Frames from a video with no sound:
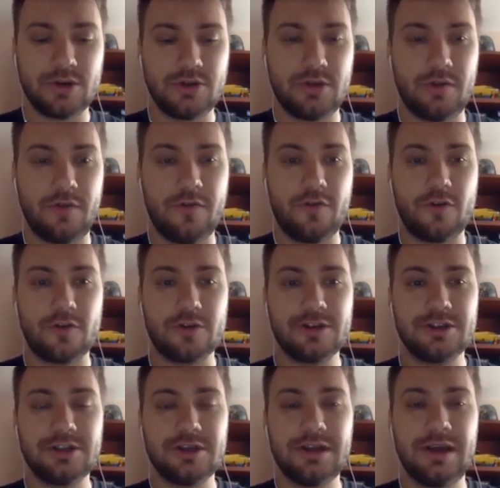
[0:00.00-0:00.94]
So the
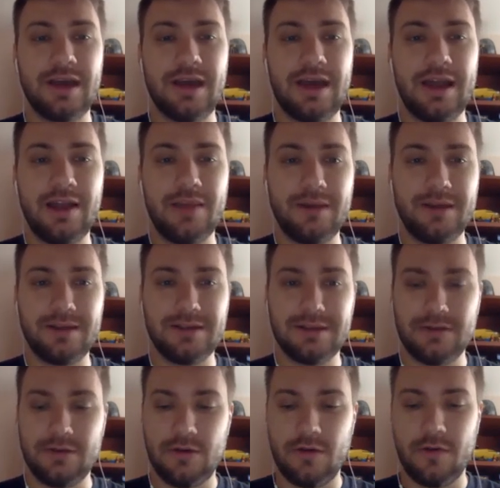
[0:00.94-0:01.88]
first element
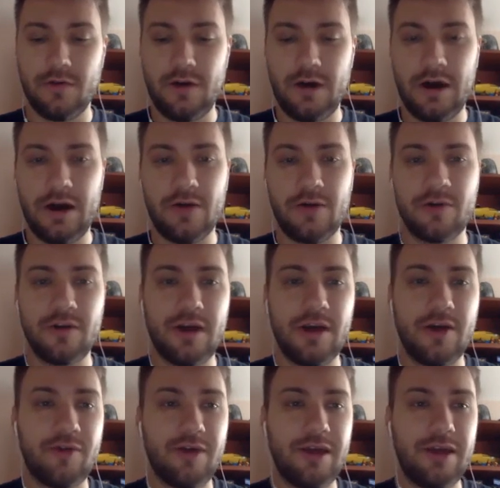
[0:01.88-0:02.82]
of our
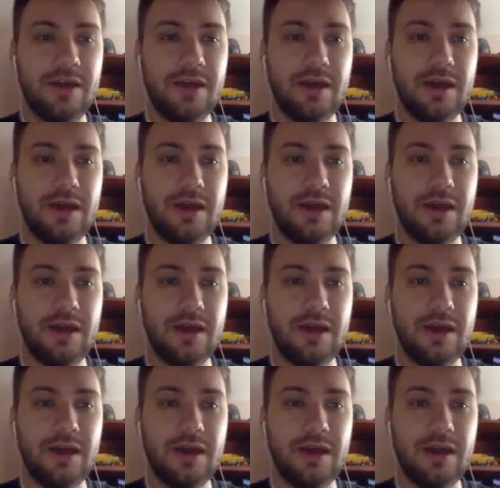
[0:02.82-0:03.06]
array